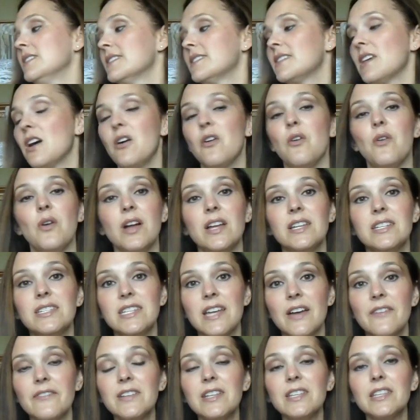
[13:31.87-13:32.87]
So
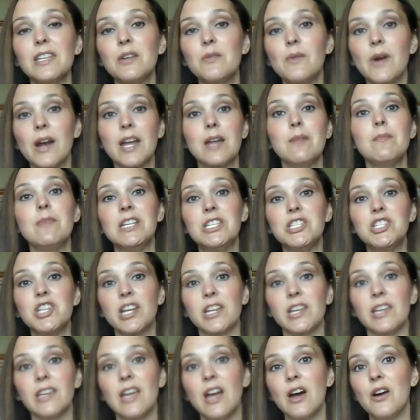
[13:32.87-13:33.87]
definitely recommend
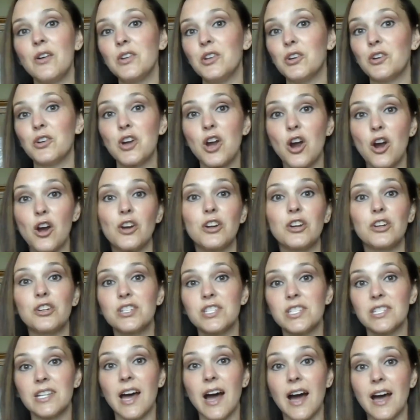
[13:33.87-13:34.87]
checking out your
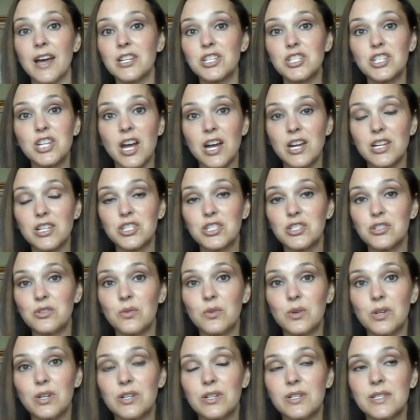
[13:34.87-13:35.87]
Carter's and Oshkosh
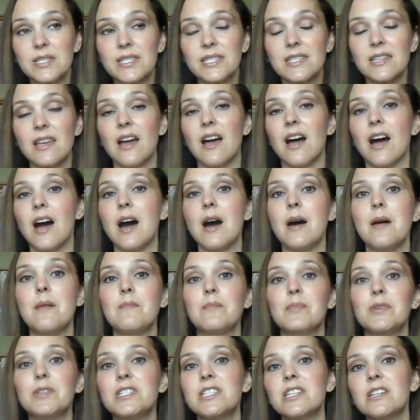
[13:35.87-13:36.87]
stores. Um,
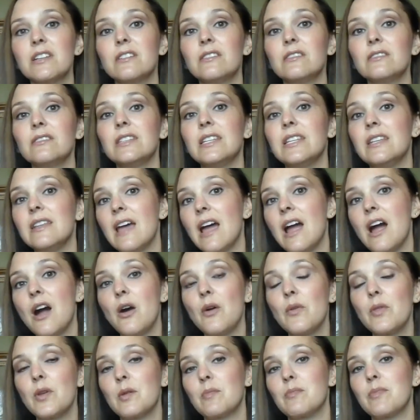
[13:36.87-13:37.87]
particularly
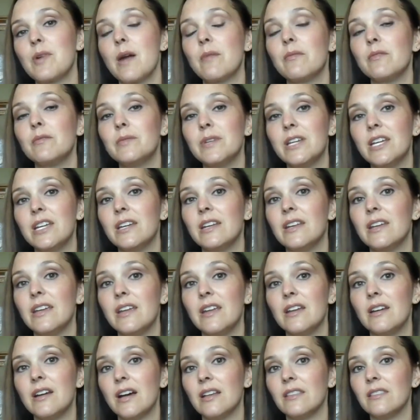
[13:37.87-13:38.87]
now, they're probably
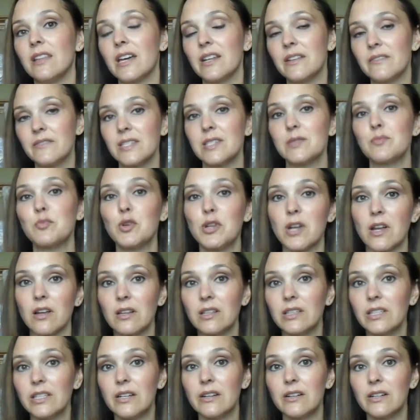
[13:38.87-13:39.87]
getting a lot of this put on
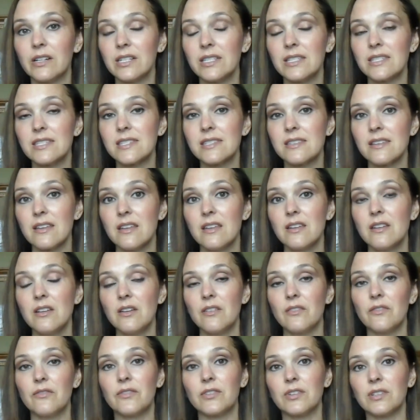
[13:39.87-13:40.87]
clearance
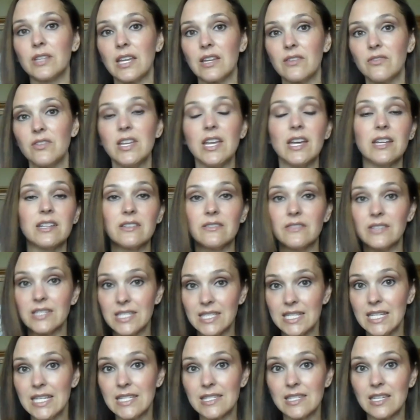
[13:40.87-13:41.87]
for like the end of the
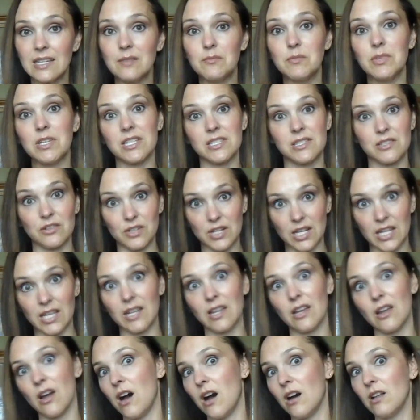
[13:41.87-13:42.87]
season because they're
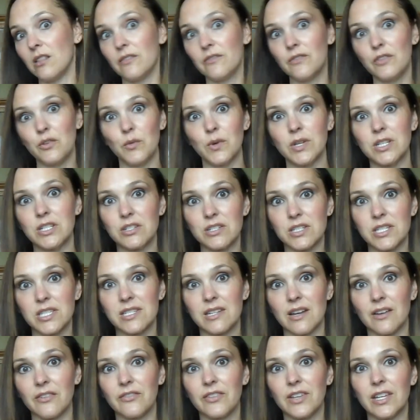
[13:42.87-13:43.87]
getting all of the winter
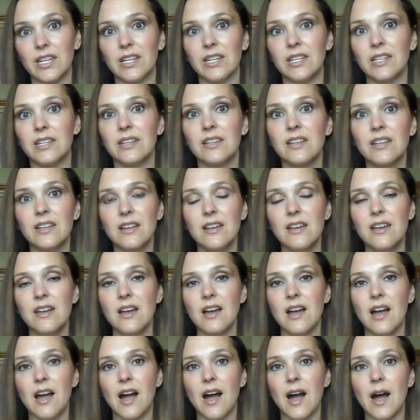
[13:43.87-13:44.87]
stuff in.
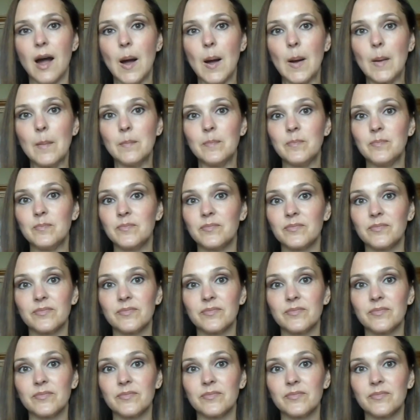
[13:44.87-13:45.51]
Um,